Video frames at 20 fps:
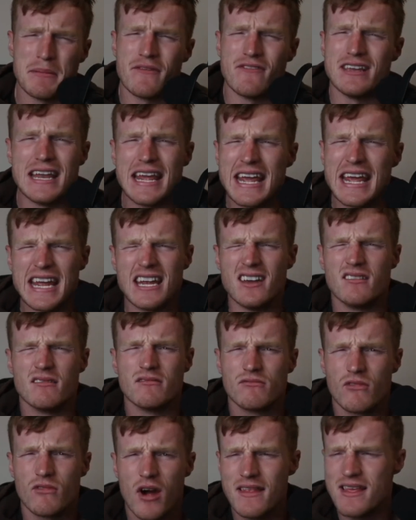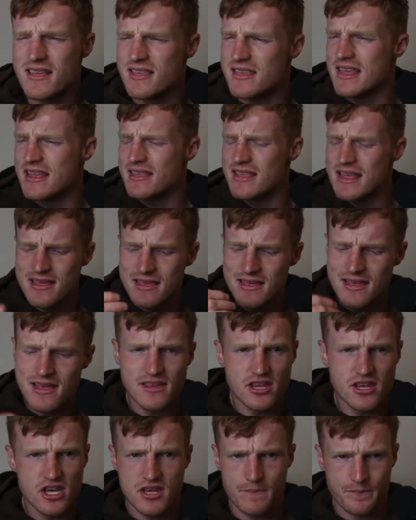even need, right?
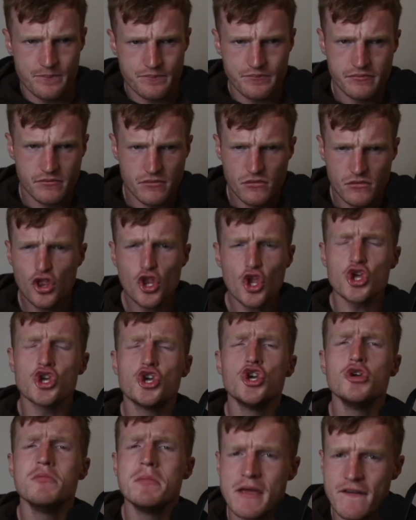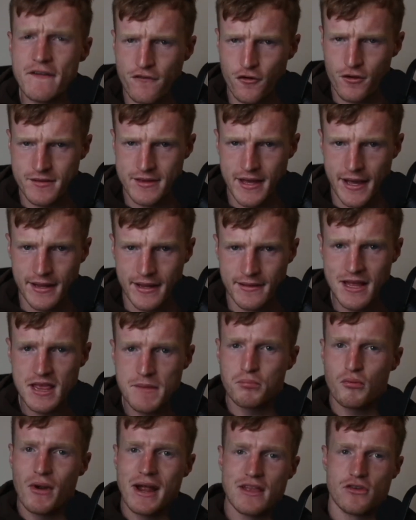Let's just cue me for a second. Let's
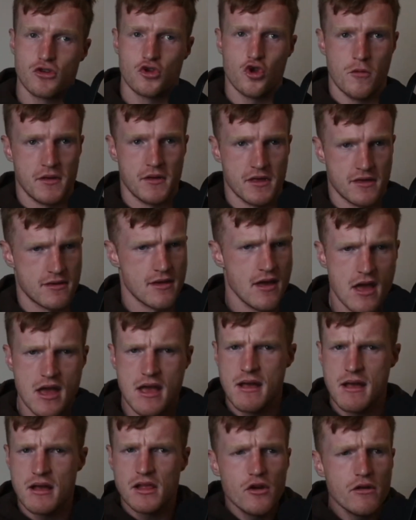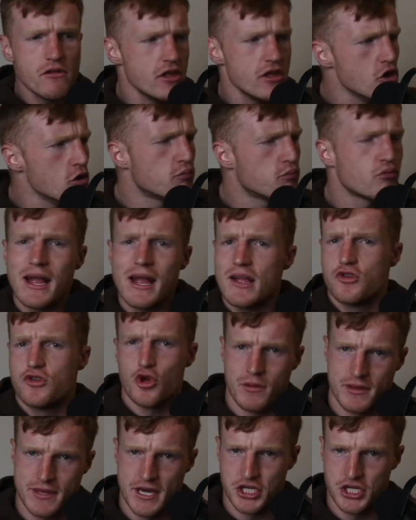brainstorm this. Little
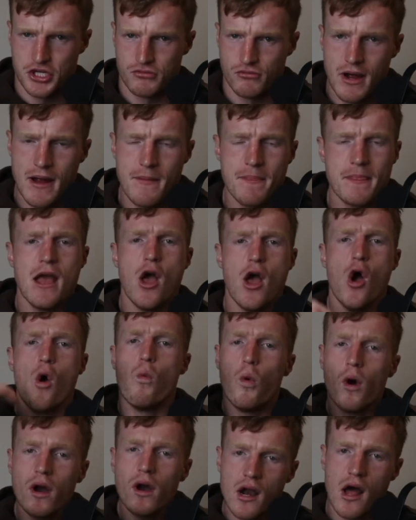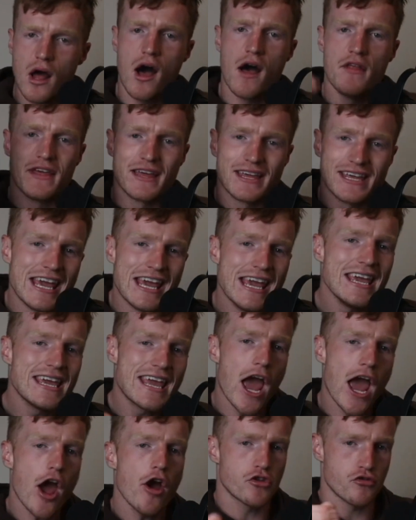brainstorming session, right? What are the key
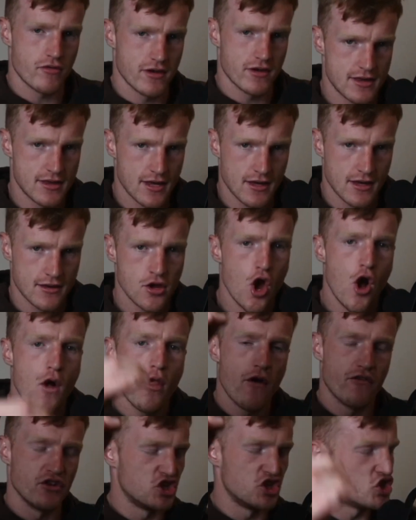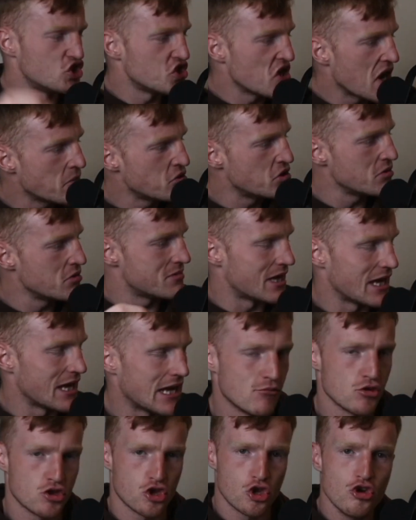characteristics of a championship
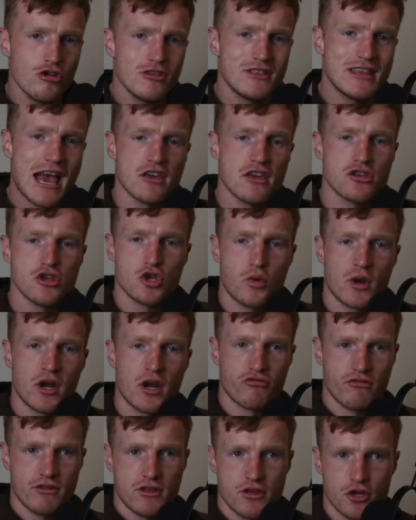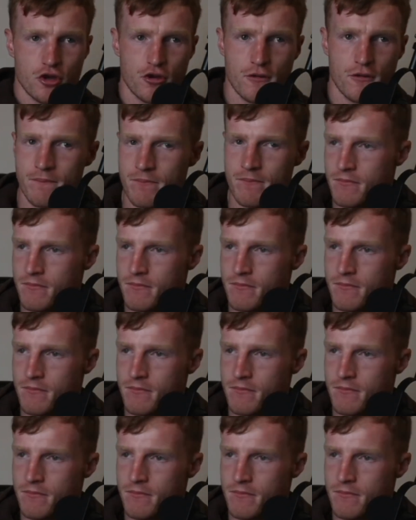team in 2023 to you?